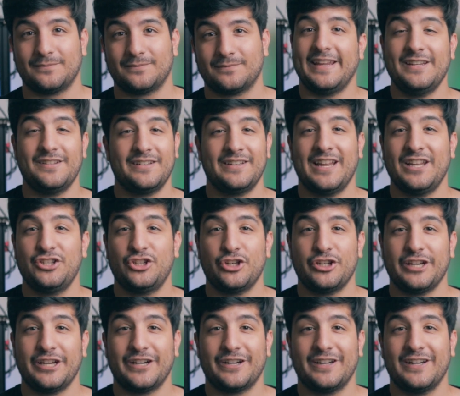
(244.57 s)
He's an
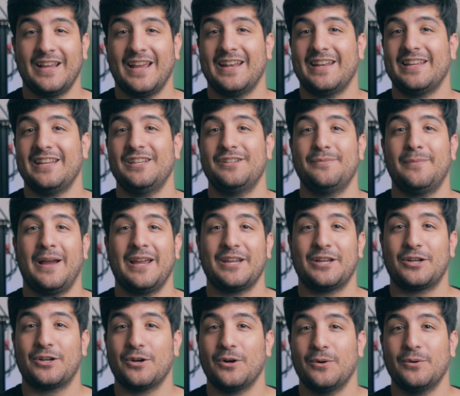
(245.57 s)
engineer and he's my
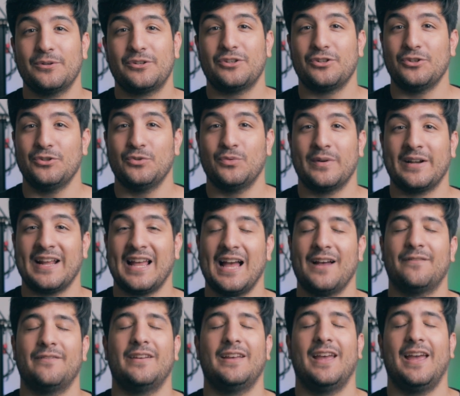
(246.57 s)
go-to when I
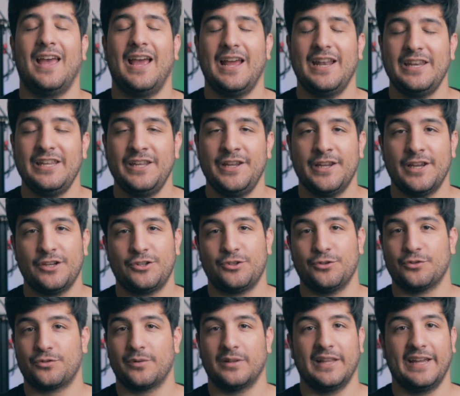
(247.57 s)
have any
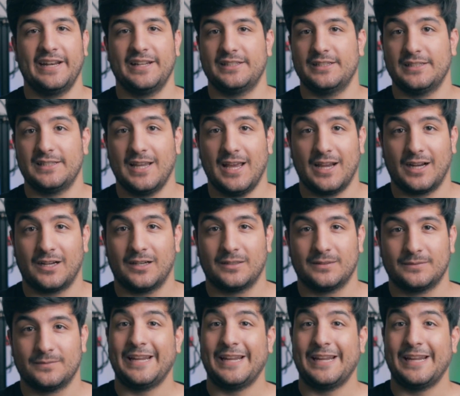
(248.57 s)
issues related to tech.